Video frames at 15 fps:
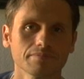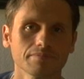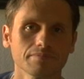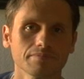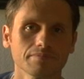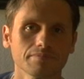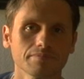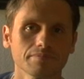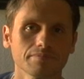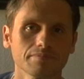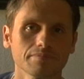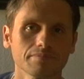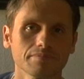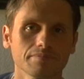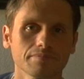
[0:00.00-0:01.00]

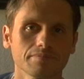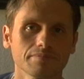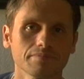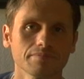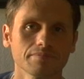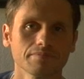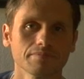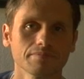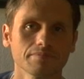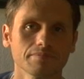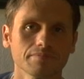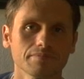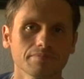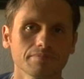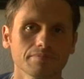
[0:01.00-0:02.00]

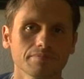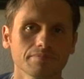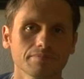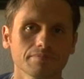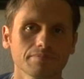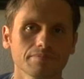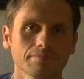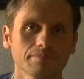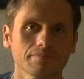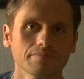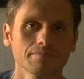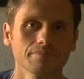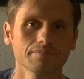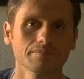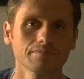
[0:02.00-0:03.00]

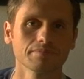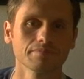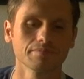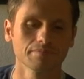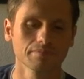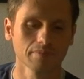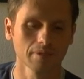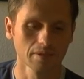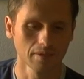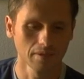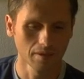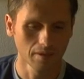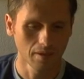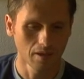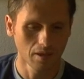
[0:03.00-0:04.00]

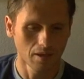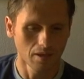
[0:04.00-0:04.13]
No words are spoken by the person on screen.